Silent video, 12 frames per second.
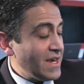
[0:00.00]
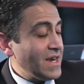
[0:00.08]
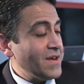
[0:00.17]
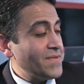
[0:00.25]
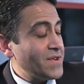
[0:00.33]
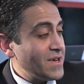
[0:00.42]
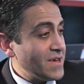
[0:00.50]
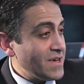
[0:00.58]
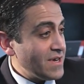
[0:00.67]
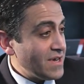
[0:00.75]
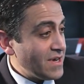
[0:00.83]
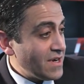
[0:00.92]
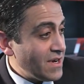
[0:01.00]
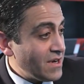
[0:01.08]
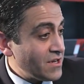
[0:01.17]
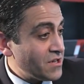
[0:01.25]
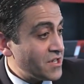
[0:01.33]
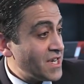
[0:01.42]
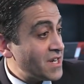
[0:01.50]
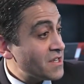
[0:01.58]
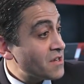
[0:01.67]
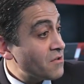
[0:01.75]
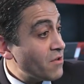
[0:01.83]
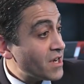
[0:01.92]
after an
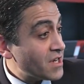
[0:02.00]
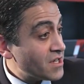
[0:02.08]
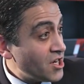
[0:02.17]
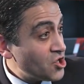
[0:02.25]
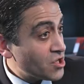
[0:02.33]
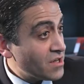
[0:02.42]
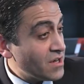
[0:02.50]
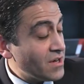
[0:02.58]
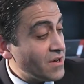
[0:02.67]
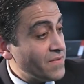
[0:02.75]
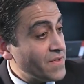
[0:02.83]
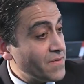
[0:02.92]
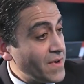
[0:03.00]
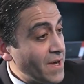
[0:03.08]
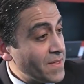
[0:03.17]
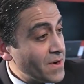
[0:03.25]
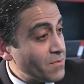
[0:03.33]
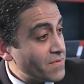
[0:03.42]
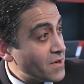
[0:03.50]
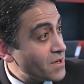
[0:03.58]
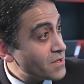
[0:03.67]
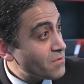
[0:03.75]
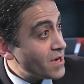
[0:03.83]
understanding and a recognition of the fact that we've got